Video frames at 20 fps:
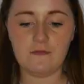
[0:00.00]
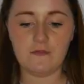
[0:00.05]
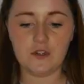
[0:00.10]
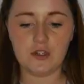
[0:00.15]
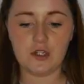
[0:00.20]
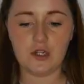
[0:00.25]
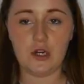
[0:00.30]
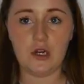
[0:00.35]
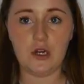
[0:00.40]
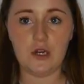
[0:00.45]
over
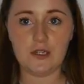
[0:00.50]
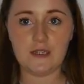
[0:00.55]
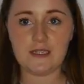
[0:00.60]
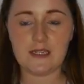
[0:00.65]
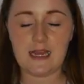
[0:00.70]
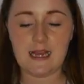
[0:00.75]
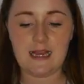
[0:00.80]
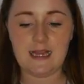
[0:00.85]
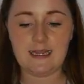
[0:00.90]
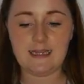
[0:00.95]
shots,
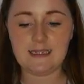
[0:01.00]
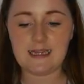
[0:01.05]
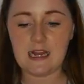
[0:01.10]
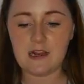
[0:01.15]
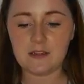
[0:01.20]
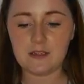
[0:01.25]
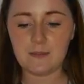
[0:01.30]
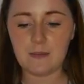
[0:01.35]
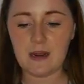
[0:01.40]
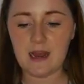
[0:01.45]
and
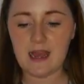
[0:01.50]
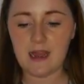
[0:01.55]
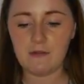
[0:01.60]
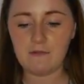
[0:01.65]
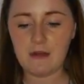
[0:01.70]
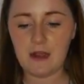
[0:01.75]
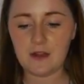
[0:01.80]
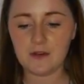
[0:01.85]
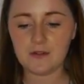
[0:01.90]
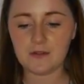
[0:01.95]
how to play
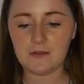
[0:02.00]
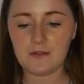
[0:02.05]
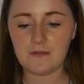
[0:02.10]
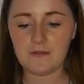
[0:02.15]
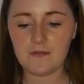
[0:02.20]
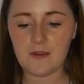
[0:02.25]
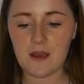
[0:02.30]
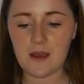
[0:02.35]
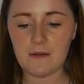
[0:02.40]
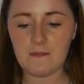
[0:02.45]
around
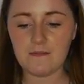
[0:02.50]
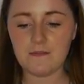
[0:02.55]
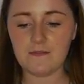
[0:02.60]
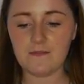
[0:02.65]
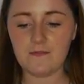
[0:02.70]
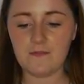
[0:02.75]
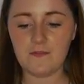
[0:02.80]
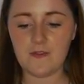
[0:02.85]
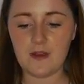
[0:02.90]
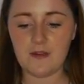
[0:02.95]
with
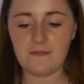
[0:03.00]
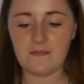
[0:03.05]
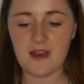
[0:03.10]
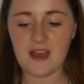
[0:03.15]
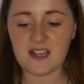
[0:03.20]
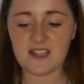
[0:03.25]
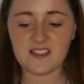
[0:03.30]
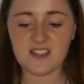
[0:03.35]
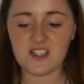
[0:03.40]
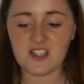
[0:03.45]

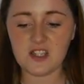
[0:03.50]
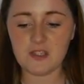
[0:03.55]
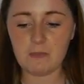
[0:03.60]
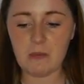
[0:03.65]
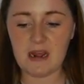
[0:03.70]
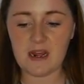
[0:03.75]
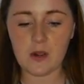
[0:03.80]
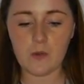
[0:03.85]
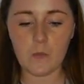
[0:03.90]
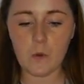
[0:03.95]
effects such as
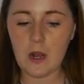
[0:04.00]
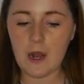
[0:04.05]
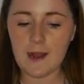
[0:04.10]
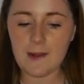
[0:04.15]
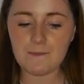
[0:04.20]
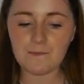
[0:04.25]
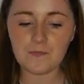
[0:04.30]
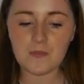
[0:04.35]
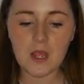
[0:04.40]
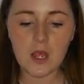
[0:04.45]
black and
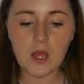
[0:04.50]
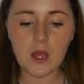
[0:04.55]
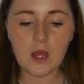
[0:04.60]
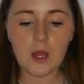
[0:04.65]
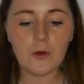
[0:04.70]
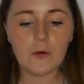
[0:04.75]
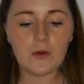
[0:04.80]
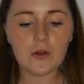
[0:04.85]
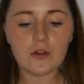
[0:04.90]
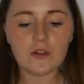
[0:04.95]
white.
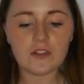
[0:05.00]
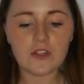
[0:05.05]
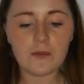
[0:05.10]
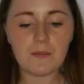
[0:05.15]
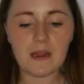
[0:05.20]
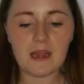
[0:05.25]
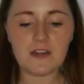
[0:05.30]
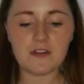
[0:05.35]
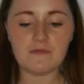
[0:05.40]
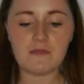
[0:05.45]
We also
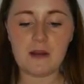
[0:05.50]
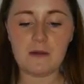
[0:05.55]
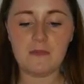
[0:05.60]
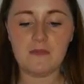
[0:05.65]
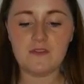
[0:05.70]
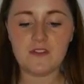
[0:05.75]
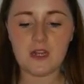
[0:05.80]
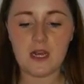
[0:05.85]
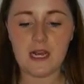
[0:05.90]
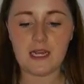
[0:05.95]
played around
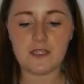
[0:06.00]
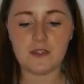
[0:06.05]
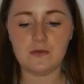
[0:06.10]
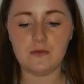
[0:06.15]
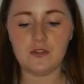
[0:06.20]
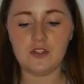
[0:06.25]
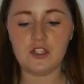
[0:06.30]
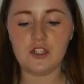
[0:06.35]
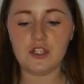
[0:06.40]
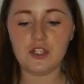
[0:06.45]
with
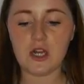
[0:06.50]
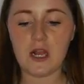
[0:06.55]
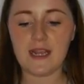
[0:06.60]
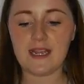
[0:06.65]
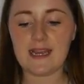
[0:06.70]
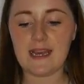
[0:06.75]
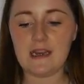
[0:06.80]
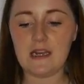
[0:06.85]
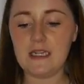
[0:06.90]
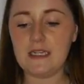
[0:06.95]
titles to try
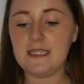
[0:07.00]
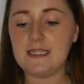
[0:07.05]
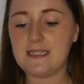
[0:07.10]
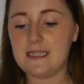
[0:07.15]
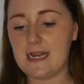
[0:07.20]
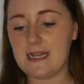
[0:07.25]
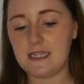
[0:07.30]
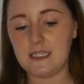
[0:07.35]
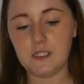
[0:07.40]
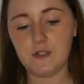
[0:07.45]
and get an
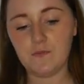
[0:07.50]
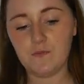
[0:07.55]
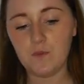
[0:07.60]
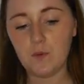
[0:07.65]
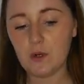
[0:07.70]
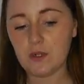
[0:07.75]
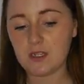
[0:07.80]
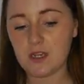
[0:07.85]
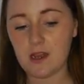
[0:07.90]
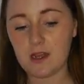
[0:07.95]
understanding of
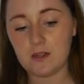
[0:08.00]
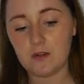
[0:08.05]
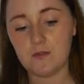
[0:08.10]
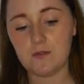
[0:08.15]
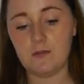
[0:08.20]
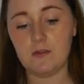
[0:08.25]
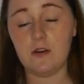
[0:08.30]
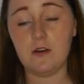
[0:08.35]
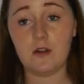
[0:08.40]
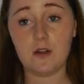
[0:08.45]
what
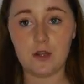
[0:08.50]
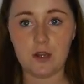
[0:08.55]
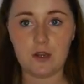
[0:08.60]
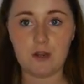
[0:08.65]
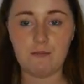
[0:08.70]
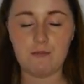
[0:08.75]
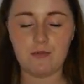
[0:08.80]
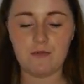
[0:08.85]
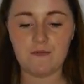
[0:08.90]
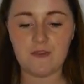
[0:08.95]
titles would look good
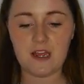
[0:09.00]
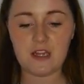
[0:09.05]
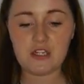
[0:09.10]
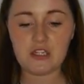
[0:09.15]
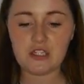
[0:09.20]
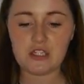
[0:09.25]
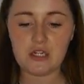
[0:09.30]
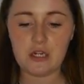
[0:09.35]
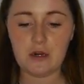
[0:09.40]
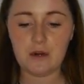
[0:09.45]
and
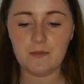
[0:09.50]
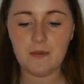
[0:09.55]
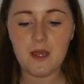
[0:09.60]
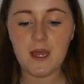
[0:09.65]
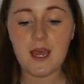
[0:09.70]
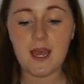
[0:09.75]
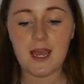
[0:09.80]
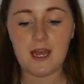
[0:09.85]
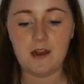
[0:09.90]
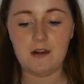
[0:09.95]
professional
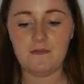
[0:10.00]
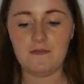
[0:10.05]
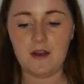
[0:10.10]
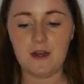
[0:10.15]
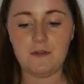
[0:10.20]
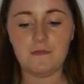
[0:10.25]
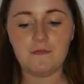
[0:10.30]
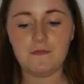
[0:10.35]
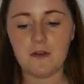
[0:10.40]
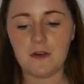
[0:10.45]
in our
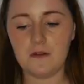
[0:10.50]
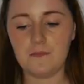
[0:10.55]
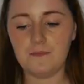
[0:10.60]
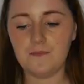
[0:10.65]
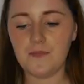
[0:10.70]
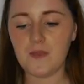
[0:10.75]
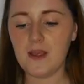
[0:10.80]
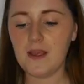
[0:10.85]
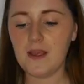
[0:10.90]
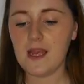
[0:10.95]
final film.
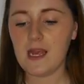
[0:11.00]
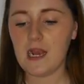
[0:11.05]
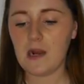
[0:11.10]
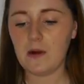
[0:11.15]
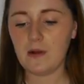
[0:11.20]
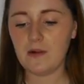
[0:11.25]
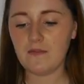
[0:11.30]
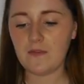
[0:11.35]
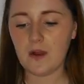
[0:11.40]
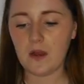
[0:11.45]

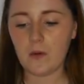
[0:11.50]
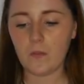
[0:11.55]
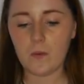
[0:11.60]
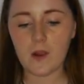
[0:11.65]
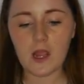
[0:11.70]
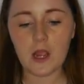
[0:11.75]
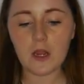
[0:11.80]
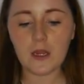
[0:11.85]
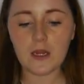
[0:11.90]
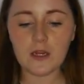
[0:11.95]
However,
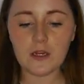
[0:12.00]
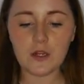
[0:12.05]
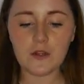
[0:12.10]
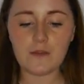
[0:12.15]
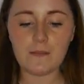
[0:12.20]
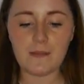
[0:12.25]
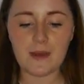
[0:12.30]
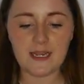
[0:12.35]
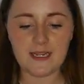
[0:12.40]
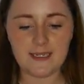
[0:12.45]
we only knew
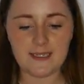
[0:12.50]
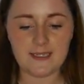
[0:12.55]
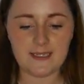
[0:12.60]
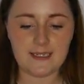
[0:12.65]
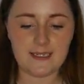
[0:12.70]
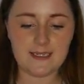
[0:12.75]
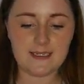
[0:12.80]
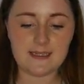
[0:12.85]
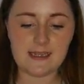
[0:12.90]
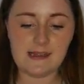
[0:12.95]
the
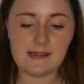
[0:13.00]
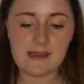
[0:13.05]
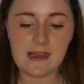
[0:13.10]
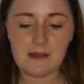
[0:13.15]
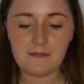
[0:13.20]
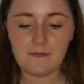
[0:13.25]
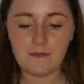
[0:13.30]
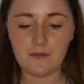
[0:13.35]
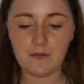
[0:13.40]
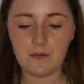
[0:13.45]
basics, and
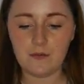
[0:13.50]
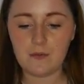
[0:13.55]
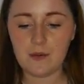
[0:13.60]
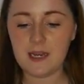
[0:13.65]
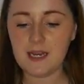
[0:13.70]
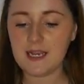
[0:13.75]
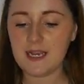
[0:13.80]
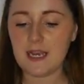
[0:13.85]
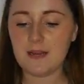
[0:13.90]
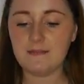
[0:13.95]
therefore
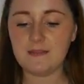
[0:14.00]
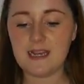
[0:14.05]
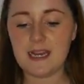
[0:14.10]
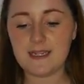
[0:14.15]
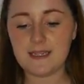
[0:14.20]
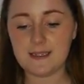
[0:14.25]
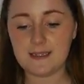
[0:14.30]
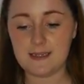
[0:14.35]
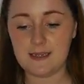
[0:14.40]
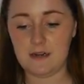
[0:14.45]
when it came to
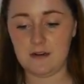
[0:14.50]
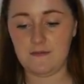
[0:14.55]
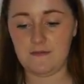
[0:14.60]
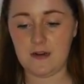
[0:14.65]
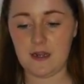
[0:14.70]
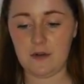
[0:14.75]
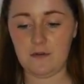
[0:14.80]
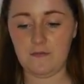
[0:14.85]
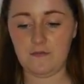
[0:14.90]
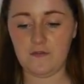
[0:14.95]
editing our
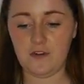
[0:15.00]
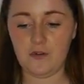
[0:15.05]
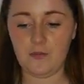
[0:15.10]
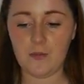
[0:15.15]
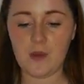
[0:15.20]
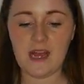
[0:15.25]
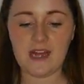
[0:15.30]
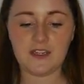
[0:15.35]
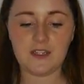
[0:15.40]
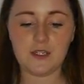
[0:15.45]
final film,
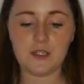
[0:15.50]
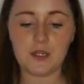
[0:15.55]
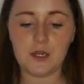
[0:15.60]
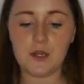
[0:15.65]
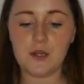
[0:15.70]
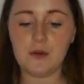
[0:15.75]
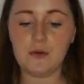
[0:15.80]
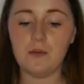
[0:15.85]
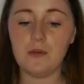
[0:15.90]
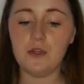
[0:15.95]
we had to
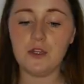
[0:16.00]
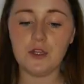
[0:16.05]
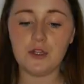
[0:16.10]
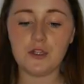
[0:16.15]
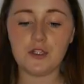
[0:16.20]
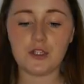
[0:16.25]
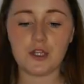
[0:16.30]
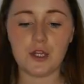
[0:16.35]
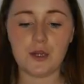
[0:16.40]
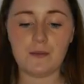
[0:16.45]
Google on
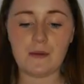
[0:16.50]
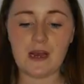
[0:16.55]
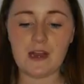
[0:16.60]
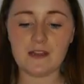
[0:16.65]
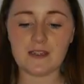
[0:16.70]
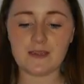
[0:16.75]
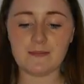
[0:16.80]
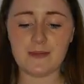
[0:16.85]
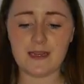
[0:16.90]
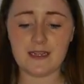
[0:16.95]
YouTube
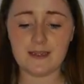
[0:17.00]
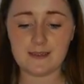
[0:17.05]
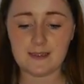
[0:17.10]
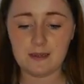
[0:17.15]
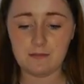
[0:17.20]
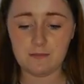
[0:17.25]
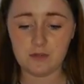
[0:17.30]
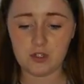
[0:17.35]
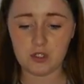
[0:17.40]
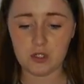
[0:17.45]
how to make
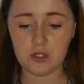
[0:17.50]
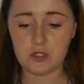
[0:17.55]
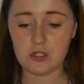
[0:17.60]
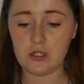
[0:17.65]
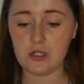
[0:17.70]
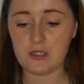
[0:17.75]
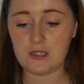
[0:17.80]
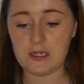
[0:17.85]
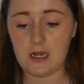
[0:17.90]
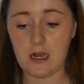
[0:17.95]
some shots
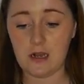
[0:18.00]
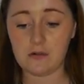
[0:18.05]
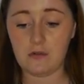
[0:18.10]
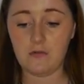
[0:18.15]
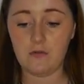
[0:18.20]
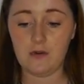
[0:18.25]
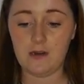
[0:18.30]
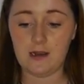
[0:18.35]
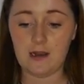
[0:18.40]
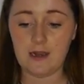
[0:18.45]
look
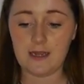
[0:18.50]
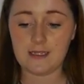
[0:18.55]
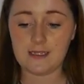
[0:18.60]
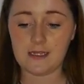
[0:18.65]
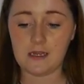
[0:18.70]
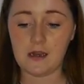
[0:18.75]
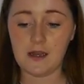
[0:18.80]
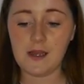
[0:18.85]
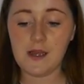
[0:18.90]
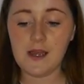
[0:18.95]
darker or
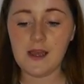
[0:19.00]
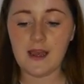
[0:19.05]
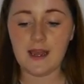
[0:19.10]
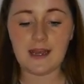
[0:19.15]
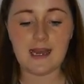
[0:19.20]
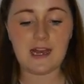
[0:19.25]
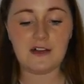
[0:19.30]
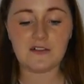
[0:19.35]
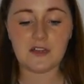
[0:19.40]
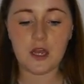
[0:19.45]
lighter
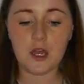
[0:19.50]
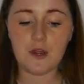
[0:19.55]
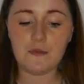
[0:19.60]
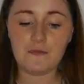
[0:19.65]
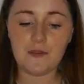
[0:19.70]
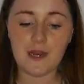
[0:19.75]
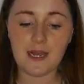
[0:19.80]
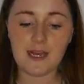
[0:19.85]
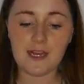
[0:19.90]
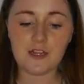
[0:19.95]
and how to
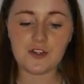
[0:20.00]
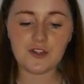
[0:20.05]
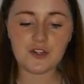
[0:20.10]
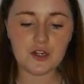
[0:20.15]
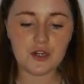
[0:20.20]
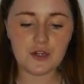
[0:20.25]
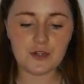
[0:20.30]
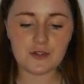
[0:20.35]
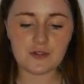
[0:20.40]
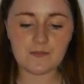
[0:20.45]
overlay
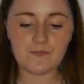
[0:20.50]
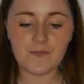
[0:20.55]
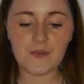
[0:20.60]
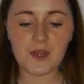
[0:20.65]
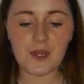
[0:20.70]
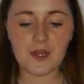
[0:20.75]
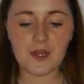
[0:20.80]
shots.